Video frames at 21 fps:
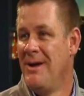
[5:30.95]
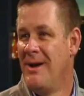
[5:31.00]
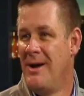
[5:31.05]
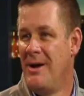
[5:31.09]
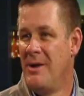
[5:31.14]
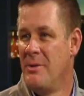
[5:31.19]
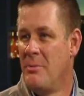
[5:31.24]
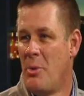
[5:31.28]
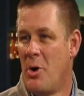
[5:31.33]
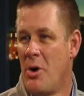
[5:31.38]

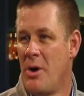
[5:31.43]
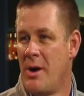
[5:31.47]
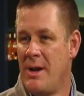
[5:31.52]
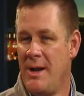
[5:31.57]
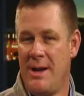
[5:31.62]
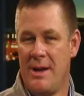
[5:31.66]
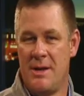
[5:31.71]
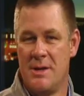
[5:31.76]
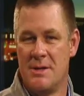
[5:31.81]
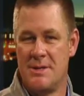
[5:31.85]
on the
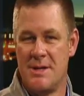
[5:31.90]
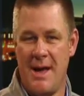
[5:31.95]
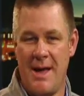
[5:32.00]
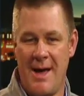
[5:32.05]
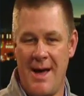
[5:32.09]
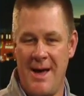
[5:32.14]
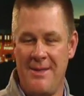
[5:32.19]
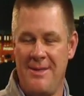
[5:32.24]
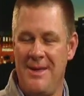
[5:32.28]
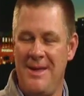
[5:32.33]
marketing, because
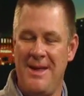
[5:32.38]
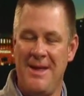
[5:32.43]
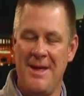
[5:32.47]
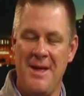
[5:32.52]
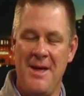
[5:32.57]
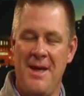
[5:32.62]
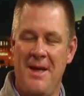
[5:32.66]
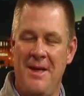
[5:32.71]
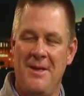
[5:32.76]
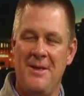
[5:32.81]
I, I think
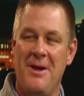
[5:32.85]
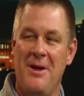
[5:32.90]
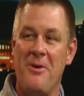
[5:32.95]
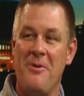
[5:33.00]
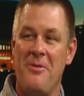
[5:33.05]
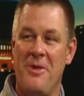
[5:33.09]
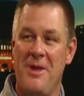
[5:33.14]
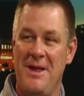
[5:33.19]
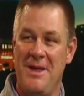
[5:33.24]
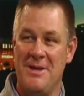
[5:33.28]

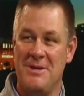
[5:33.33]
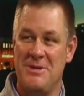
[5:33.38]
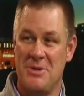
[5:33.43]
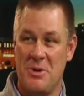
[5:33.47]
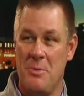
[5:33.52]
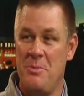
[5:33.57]
another thing is it's